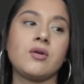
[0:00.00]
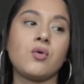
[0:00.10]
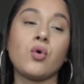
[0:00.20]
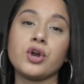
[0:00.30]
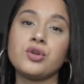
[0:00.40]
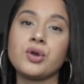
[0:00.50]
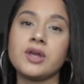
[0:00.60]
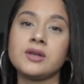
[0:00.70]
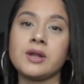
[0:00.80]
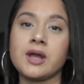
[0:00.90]
or you
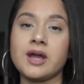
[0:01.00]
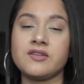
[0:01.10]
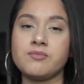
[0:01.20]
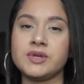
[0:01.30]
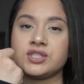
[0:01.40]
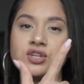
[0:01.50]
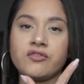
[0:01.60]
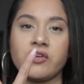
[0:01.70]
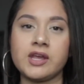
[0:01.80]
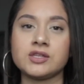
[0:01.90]
can kind of mist your
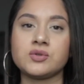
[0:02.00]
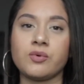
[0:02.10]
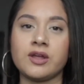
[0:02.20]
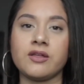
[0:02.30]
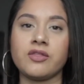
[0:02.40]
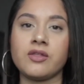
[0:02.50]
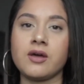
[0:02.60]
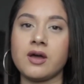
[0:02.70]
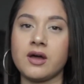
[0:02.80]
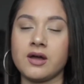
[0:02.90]
face with
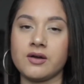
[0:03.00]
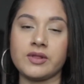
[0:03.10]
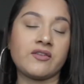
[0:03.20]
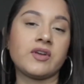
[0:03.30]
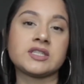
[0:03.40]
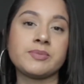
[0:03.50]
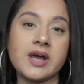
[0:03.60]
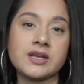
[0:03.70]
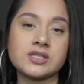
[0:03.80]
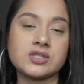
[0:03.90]
like Fix
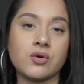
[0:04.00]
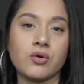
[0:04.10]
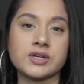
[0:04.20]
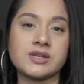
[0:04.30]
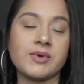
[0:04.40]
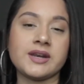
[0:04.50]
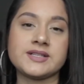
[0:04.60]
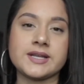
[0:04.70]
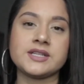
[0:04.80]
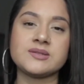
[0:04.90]
Plus or some kind
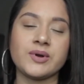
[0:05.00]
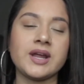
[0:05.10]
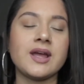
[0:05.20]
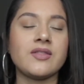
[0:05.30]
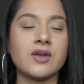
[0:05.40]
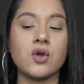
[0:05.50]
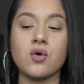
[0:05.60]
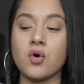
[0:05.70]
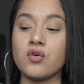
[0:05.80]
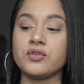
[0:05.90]
of setting spray, and then
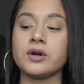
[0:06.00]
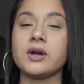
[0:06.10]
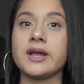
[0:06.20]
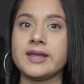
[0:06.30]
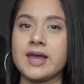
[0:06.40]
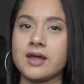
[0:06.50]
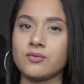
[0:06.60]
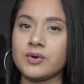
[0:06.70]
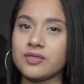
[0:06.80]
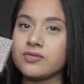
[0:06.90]
go over
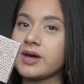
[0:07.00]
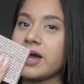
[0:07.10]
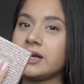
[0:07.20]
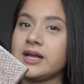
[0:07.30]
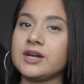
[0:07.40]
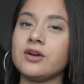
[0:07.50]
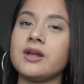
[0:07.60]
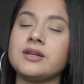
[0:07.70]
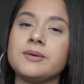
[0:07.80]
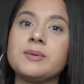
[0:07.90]
again with the highlighter,
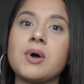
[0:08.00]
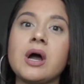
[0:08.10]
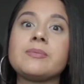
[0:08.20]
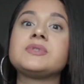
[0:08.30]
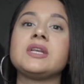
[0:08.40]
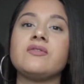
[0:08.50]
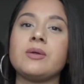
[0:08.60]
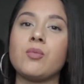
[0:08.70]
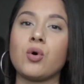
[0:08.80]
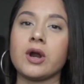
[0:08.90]
and it pops
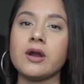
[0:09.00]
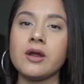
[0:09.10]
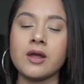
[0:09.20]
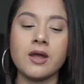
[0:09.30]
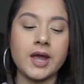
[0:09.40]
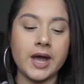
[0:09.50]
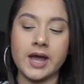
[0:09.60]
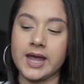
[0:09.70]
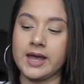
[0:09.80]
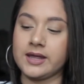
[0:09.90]
even more.
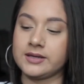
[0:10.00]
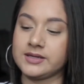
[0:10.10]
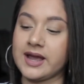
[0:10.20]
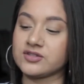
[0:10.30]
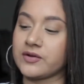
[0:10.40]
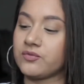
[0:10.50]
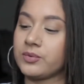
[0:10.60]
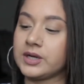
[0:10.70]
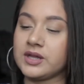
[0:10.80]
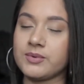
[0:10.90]
And yeah, so I've
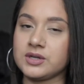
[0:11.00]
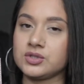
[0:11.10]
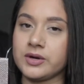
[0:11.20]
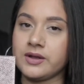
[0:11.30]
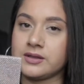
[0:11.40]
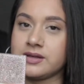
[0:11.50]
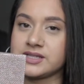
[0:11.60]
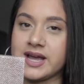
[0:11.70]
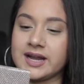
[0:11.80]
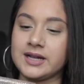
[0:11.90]
really been enjoying
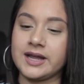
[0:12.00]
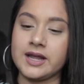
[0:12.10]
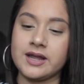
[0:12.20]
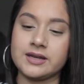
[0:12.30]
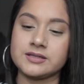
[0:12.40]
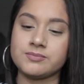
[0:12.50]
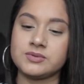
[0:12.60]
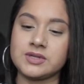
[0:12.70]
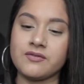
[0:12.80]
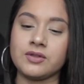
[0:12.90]
this highlight. It is
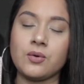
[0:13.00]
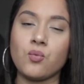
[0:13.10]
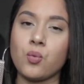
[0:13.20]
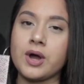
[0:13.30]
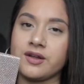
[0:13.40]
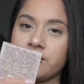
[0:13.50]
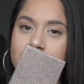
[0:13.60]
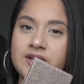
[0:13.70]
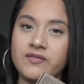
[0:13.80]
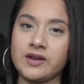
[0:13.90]
definitely one
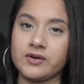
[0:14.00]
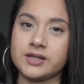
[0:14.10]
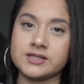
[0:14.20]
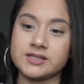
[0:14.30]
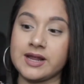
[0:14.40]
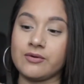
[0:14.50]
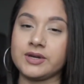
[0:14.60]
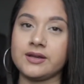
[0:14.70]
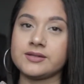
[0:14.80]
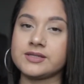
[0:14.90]
of my favorites
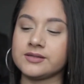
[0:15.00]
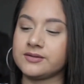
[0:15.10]
nowadays.